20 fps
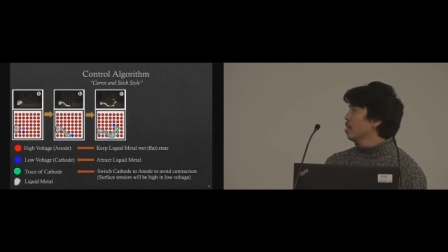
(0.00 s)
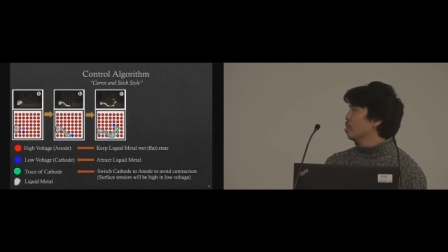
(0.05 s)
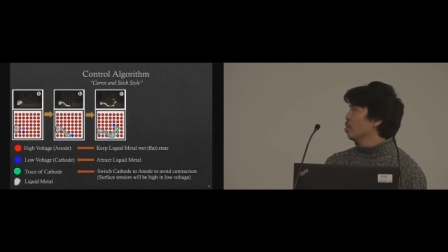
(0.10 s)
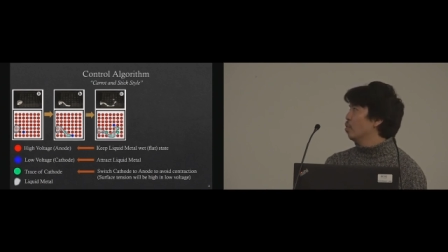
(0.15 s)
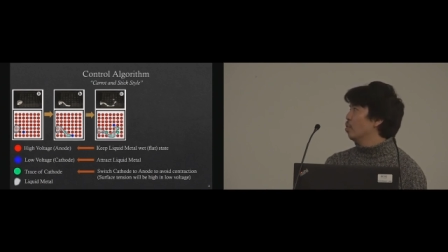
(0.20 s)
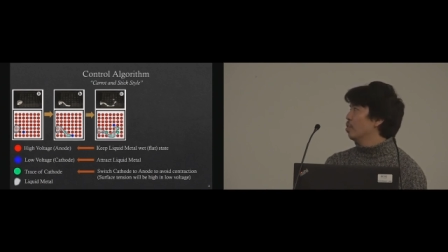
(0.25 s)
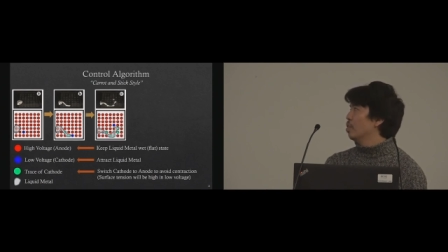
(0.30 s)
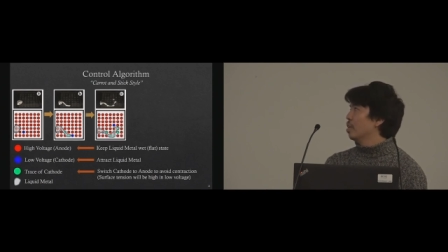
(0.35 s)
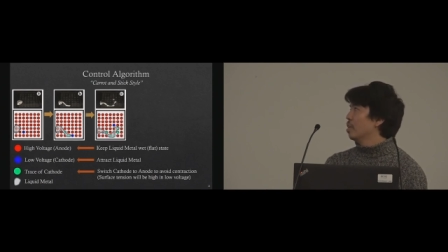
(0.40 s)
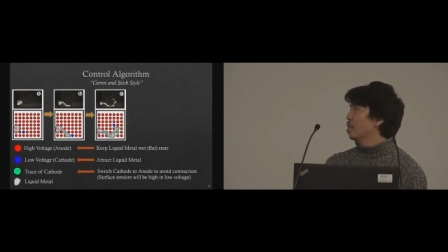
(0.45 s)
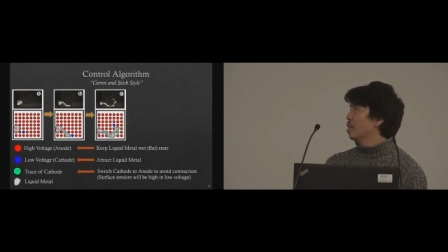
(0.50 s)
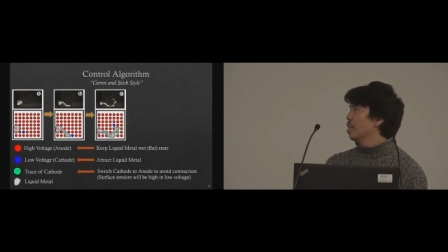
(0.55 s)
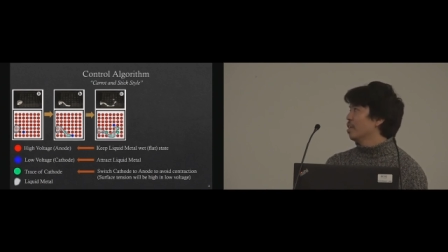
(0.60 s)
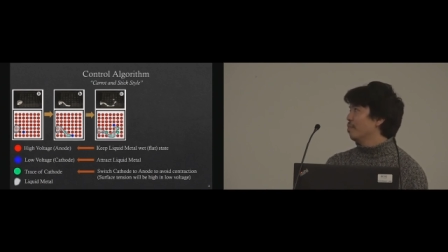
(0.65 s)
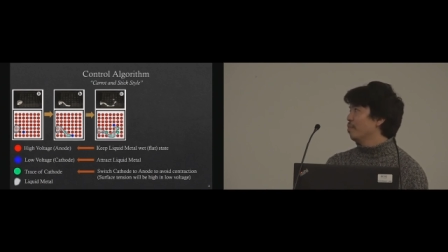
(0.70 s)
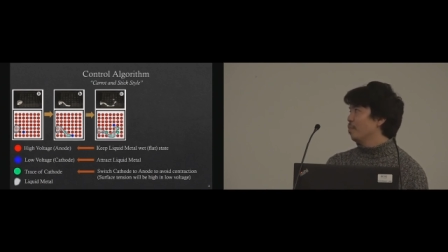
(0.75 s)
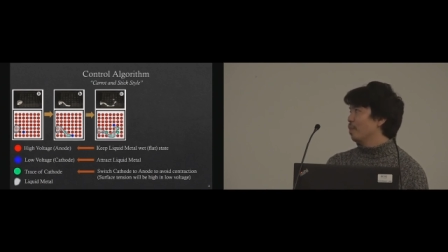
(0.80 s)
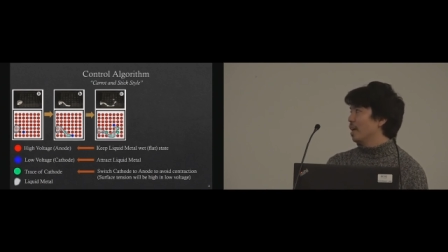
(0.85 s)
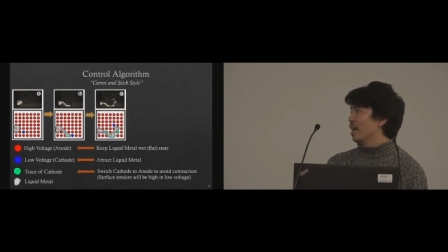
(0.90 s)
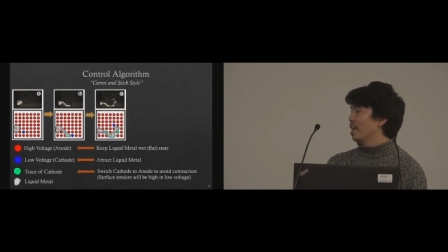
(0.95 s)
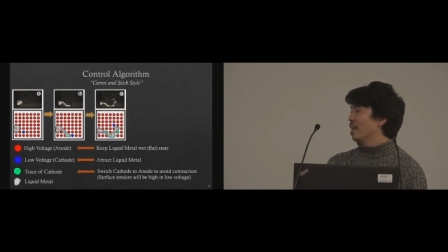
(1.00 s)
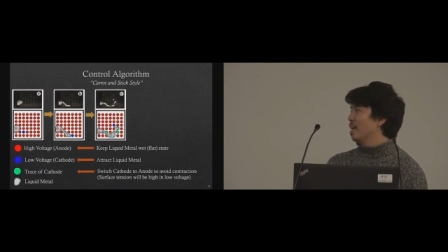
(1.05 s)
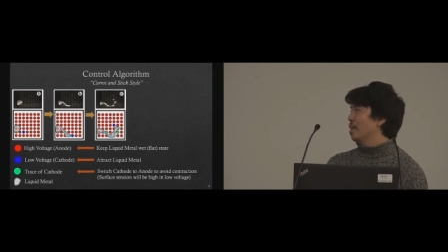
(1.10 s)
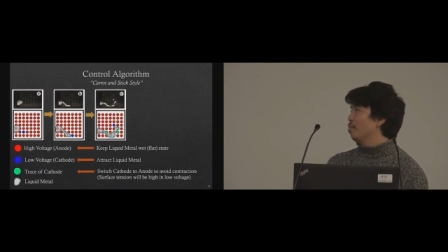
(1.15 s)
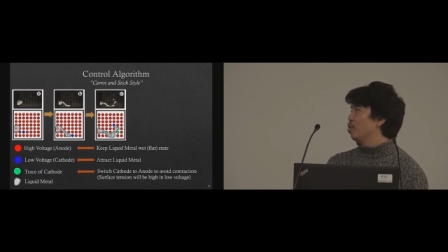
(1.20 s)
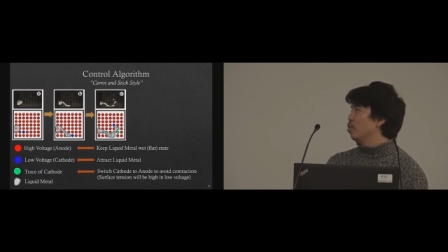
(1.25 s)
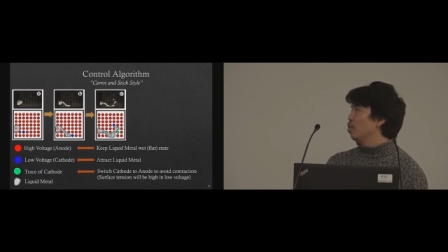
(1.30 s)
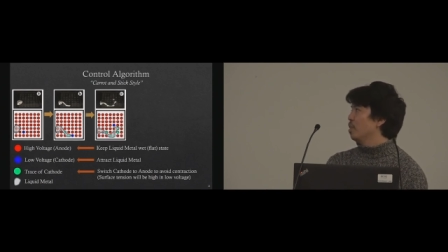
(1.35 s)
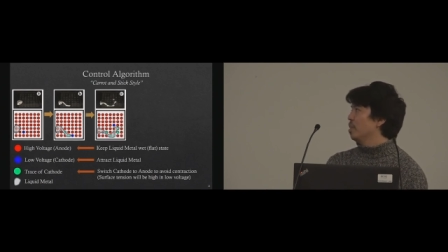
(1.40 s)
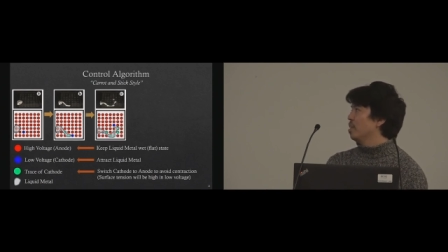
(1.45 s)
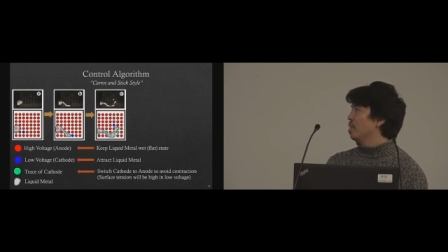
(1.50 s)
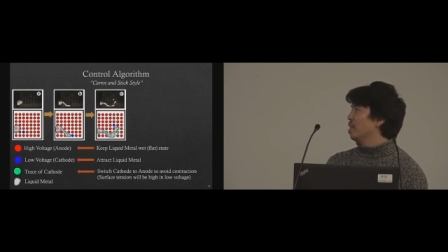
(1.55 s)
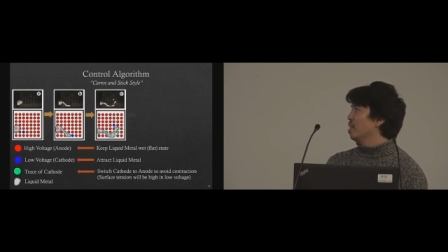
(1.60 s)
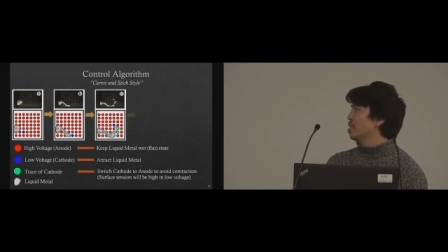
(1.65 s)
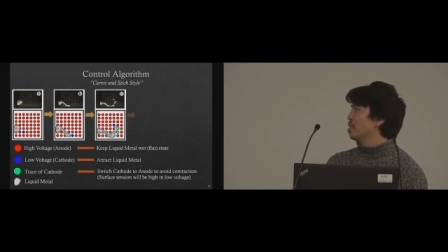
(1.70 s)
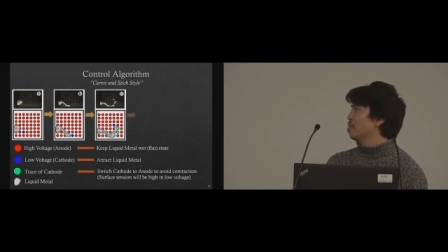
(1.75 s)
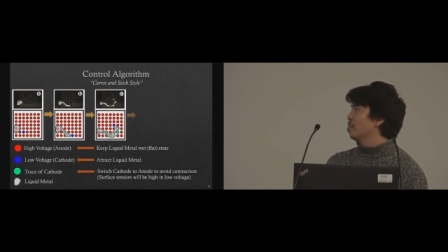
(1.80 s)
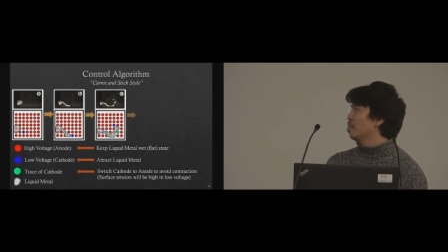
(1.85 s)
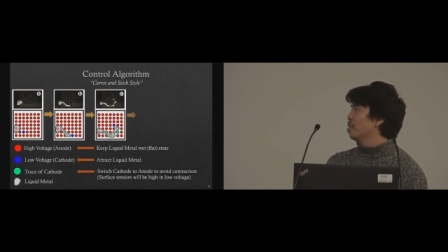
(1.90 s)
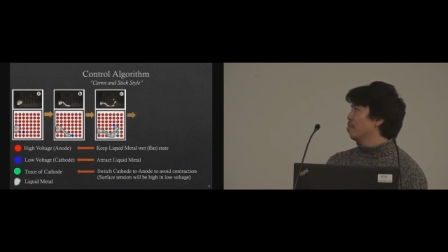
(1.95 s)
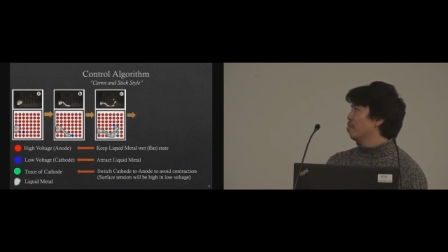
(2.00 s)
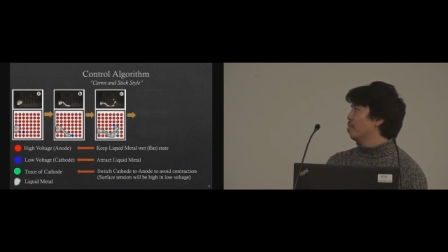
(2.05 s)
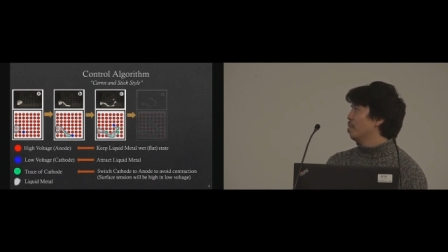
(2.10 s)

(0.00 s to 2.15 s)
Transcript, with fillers: So by keep doing this